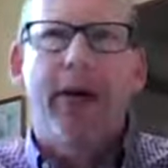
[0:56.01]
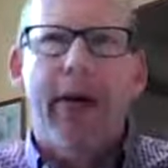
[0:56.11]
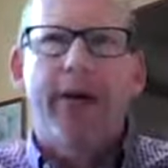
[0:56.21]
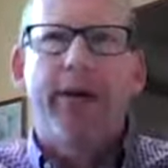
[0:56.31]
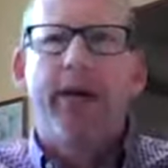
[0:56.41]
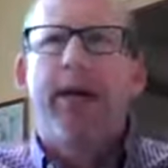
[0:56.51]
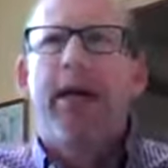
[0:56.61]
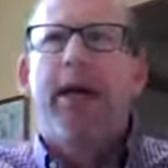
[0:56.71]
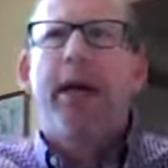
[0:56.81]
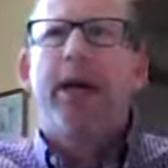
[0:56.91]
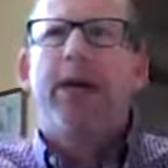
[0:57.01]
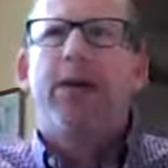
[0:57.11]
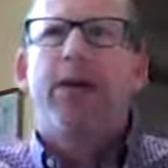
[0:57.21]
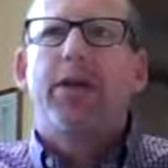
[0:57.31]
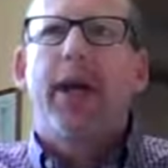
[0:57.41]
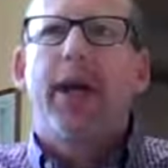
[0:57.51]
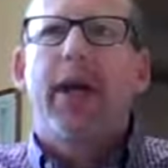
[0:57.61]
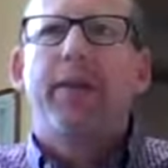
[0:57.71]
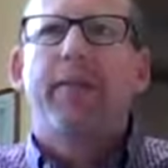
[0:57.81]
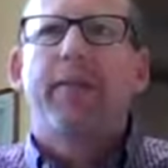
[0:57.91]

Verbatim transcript: that uh, each day